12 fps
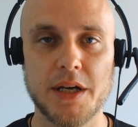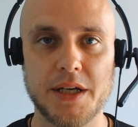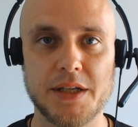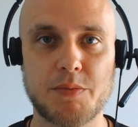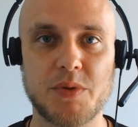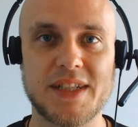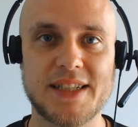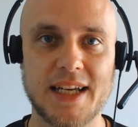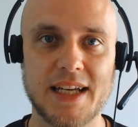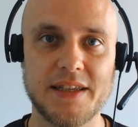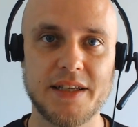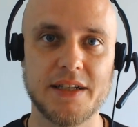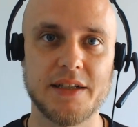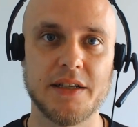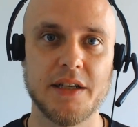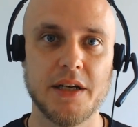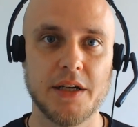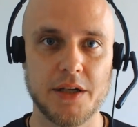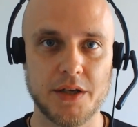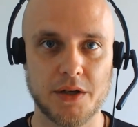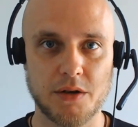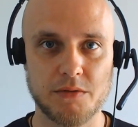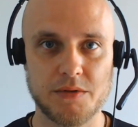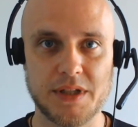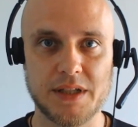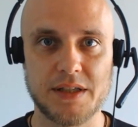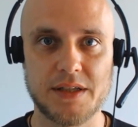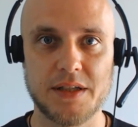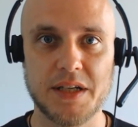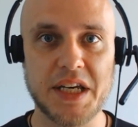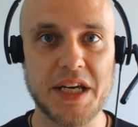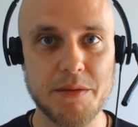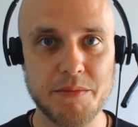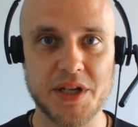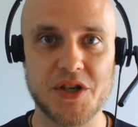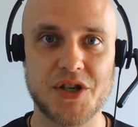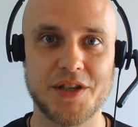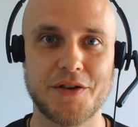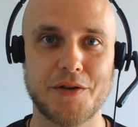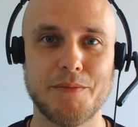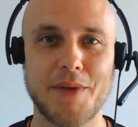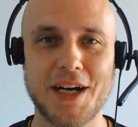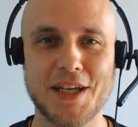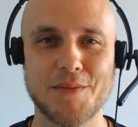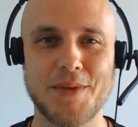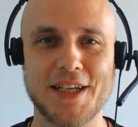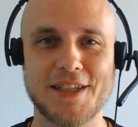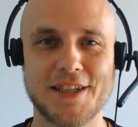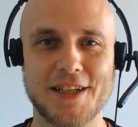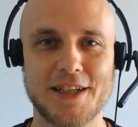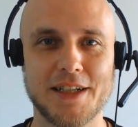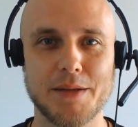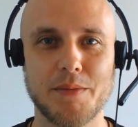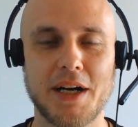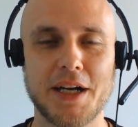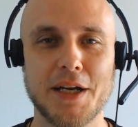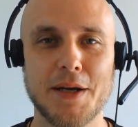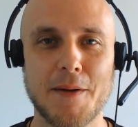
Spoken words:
he's presenting, you know, this image in her mind, basically, by,